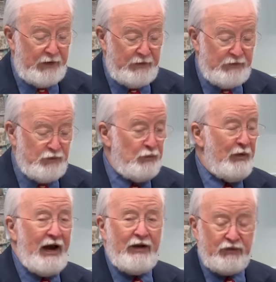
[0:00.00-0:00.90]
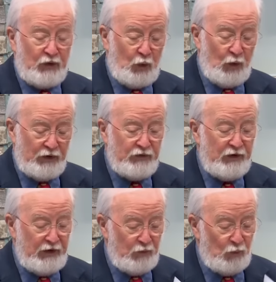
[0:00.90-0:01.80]
and you ask the
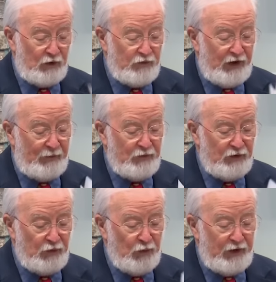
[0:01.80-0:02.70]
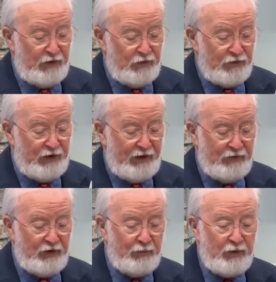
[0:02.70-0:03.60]
question in one chapter do angels have
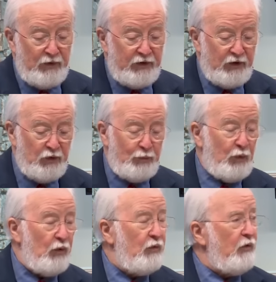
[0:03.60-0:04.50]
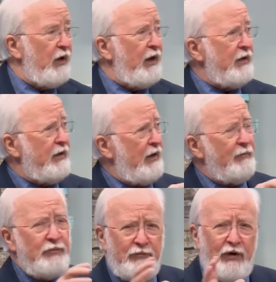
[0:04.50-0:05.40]
the ability to procreate
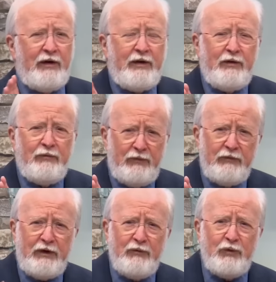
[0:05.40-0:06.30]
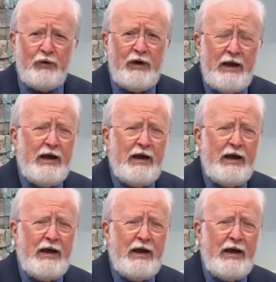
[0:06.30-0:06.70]
i'm trying to give give you a,